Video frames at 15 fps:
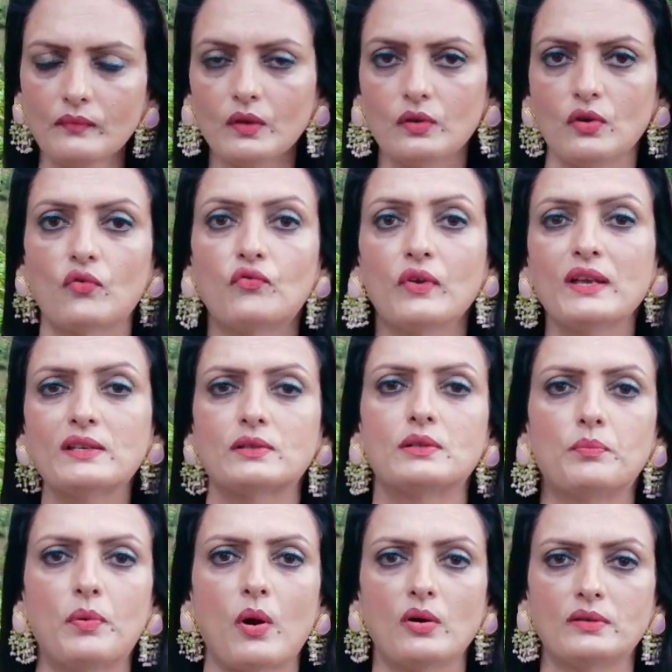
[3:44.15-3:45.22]
Your fixed
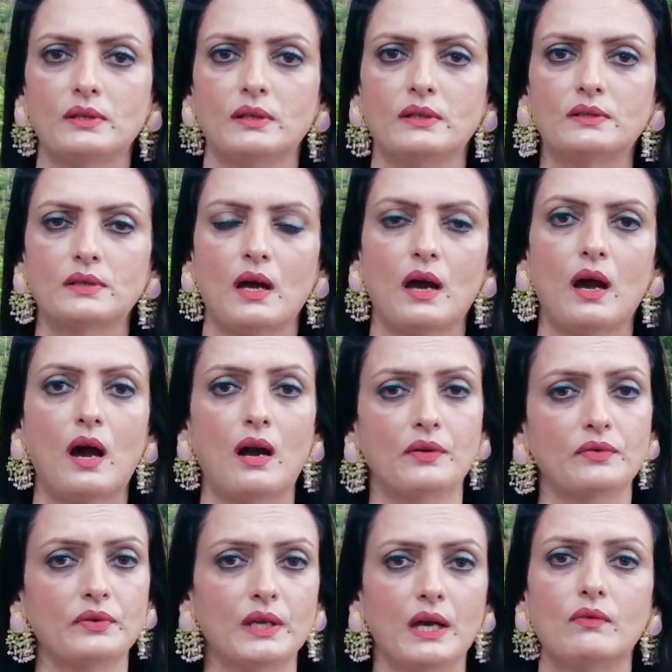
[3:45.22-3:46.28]
deposits are
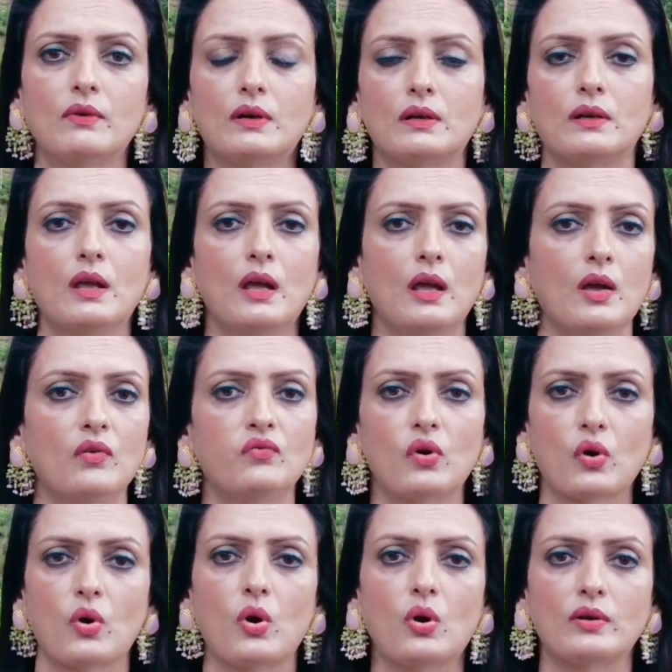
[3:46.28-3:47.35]
never for
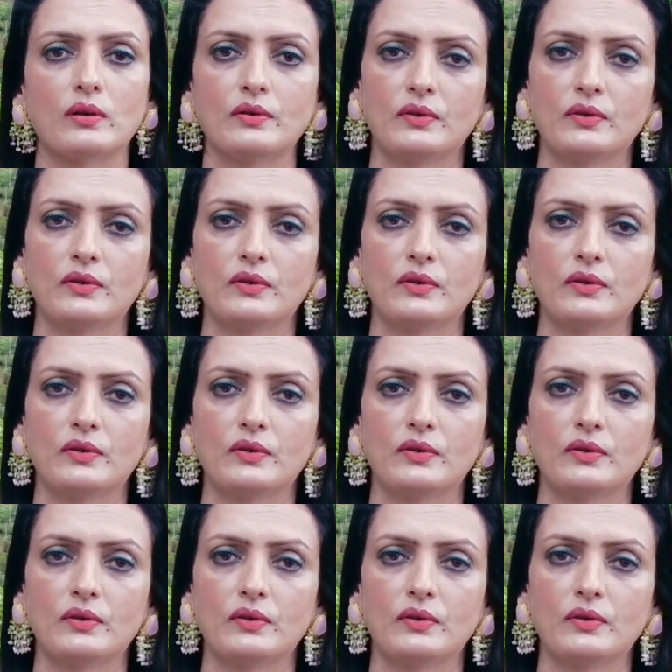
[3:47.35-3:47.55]
God.